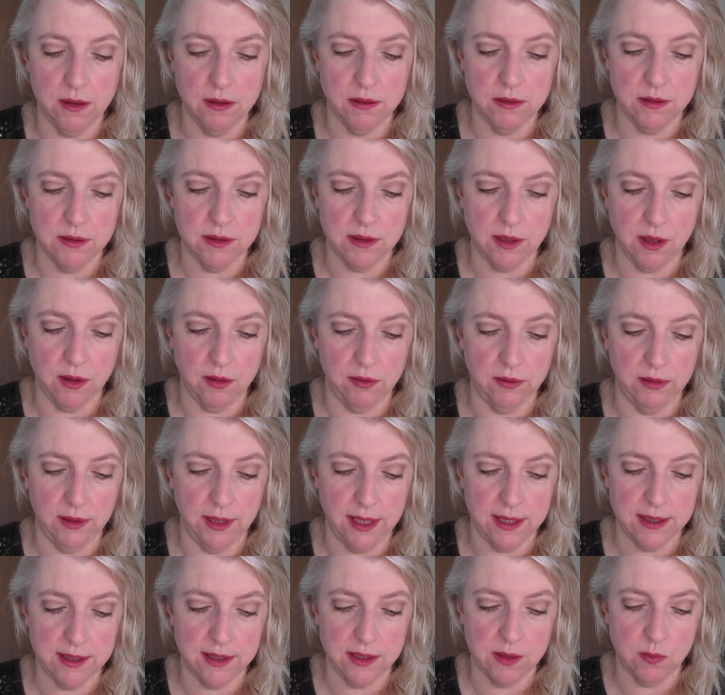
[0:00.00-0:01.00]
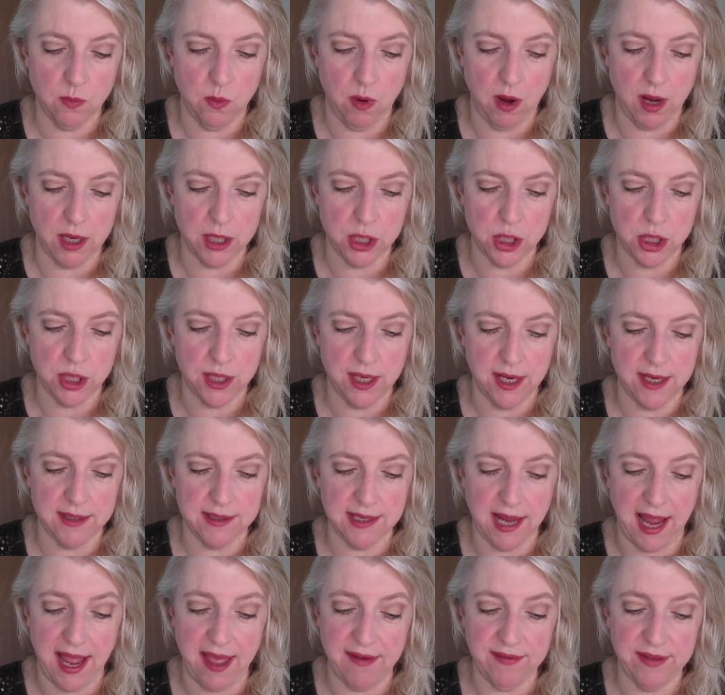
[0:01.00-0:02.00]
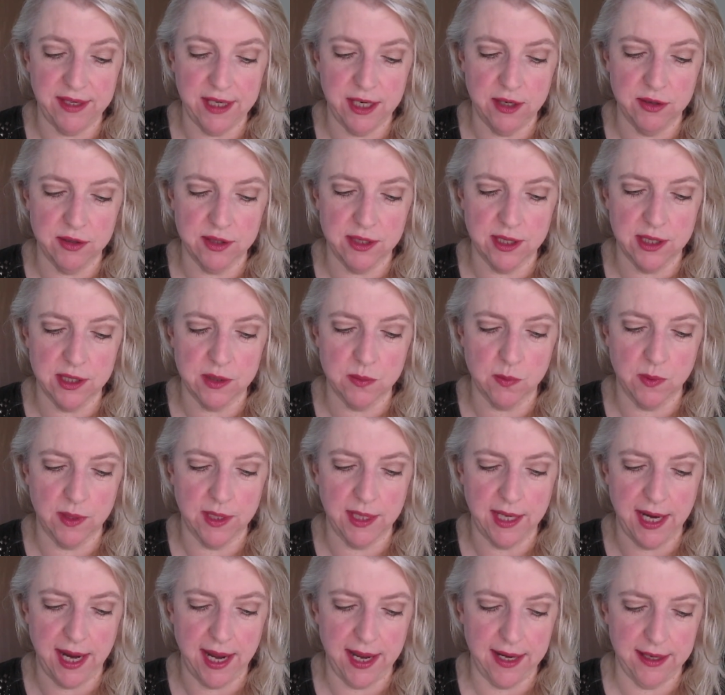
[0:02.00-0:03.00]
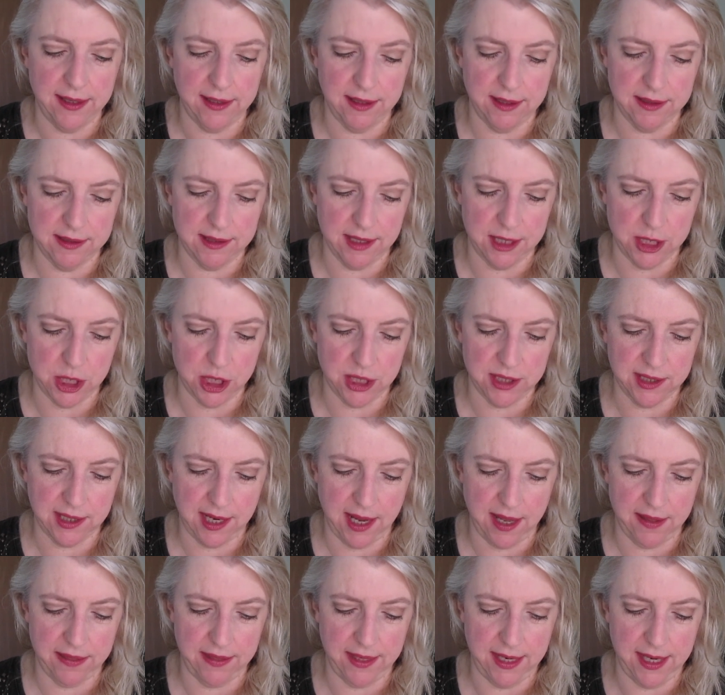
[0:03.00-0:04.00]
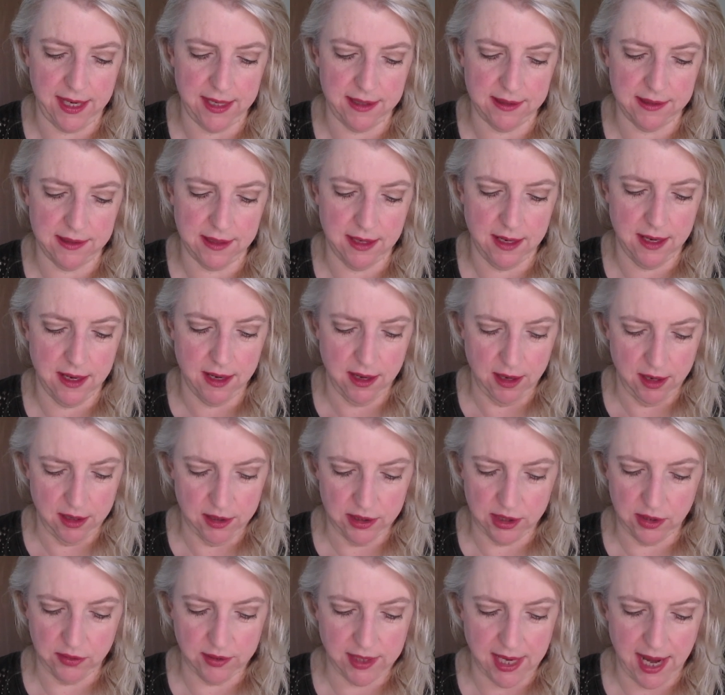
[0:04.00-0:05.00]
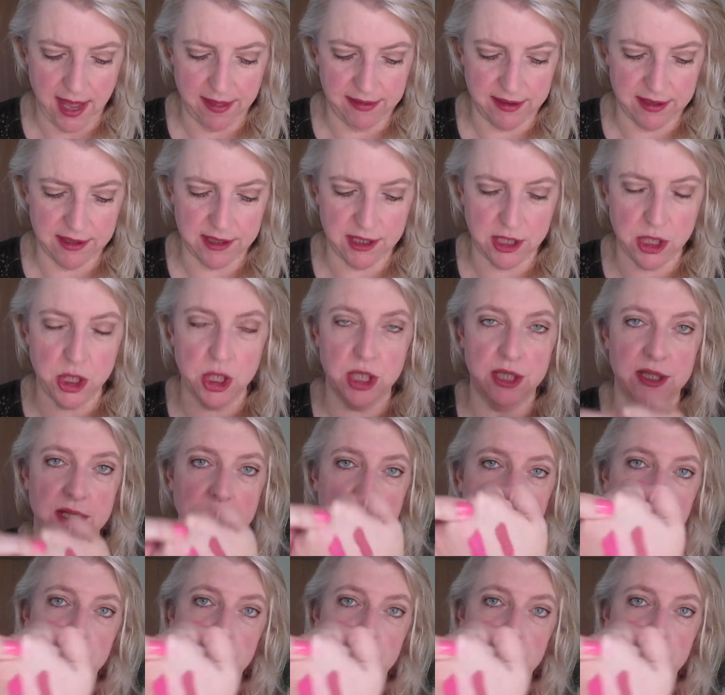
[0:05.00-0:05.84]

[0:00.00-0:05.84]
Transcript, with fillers: So let's watch this. I haven't used this one yet because I just got these. So yeah, this is just a